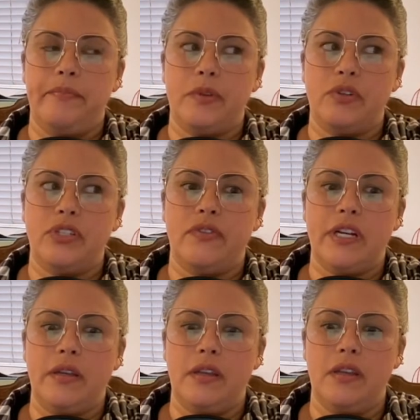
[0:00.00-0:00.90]
which is
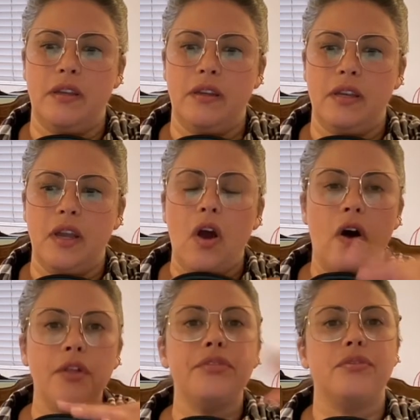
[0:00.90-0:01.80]
very,
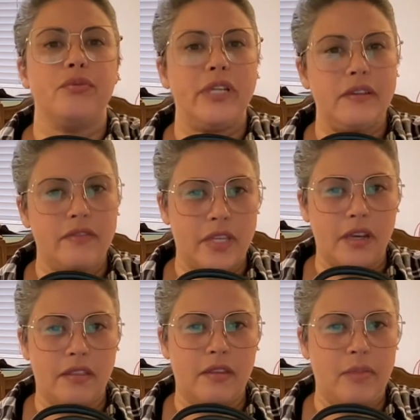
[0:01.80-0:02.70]
all three of
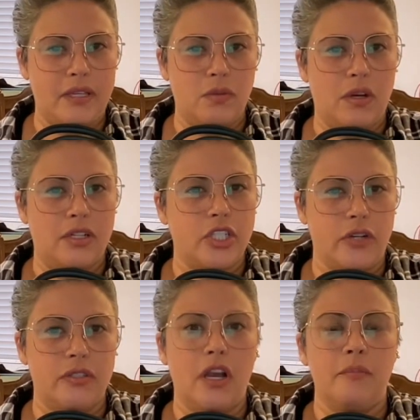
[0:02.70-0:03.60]
the Bayswater
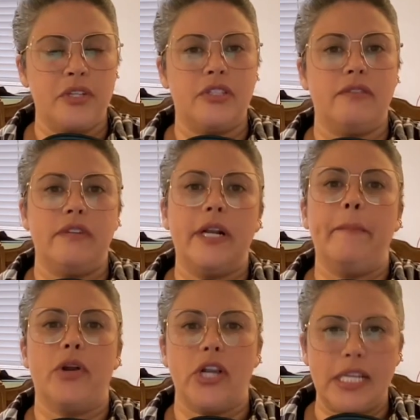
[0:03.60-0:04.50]
totes options are very
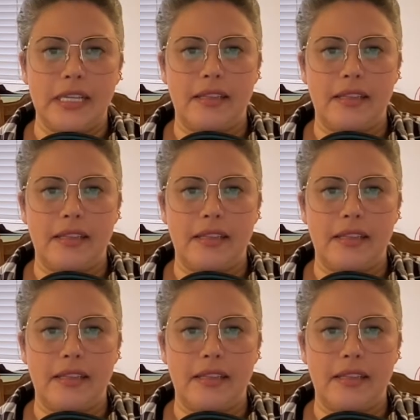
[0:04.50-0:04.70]
Birkin-y.